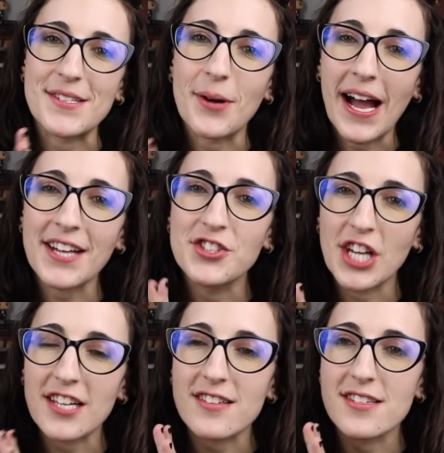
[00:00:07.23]
So I
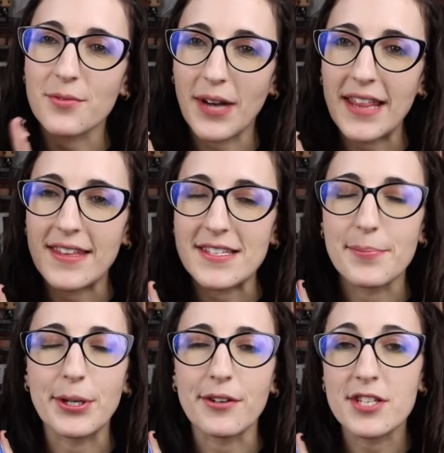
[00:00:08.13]
just read this
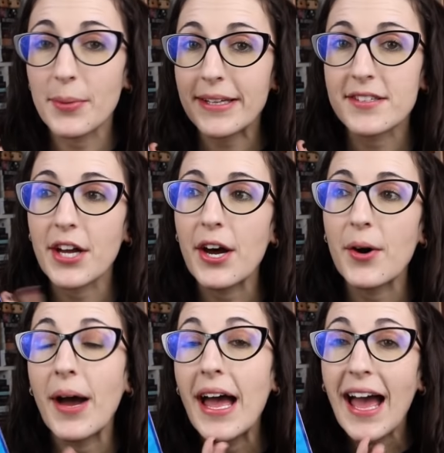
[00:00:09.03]
book 2 weeks
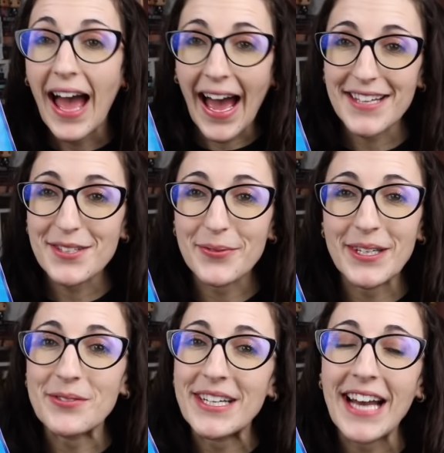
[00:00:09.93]
ago as a
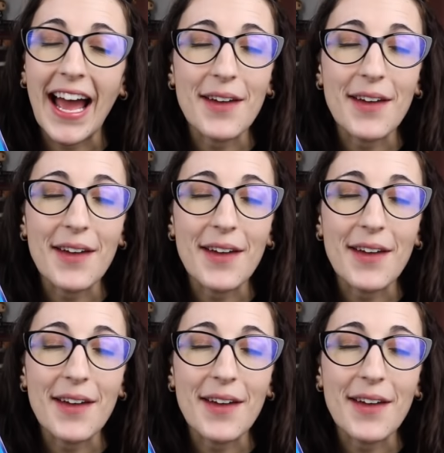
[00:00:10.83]
reread.